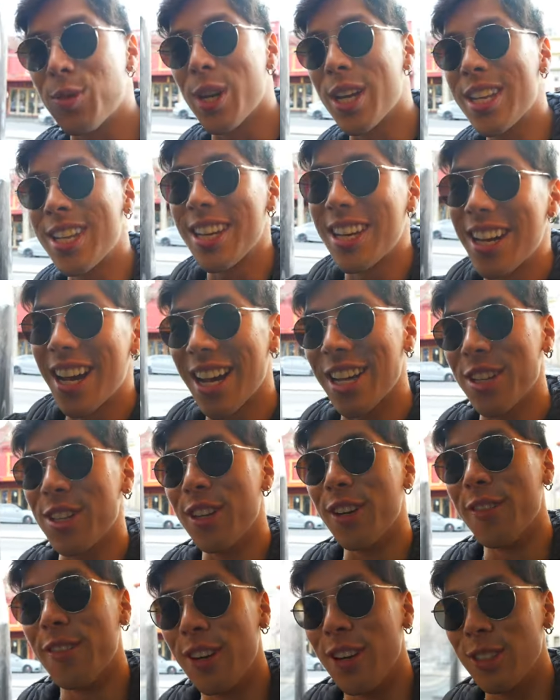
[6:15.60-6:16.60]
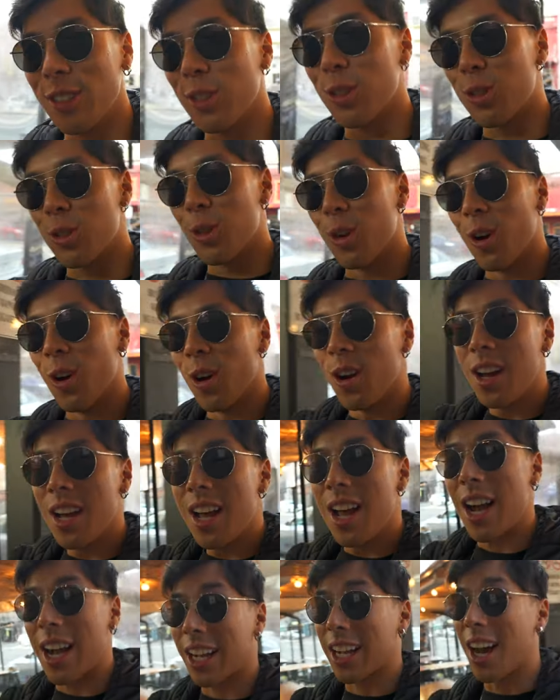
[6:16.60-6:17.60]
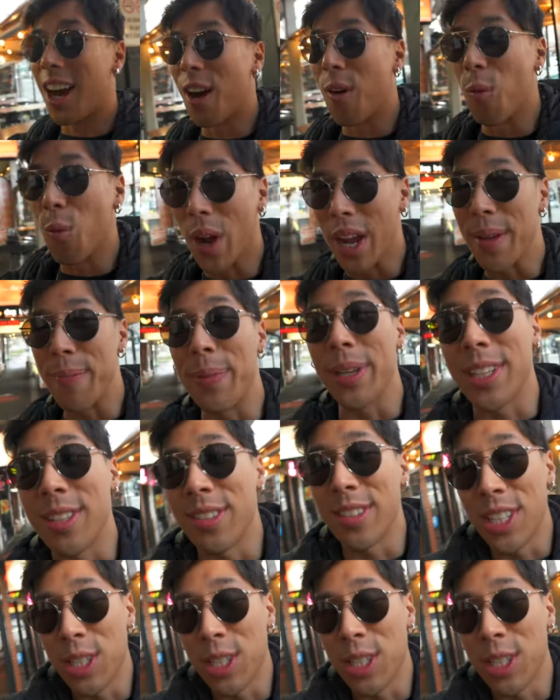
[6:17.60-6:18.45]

we're here at Universal Store. I can't wait because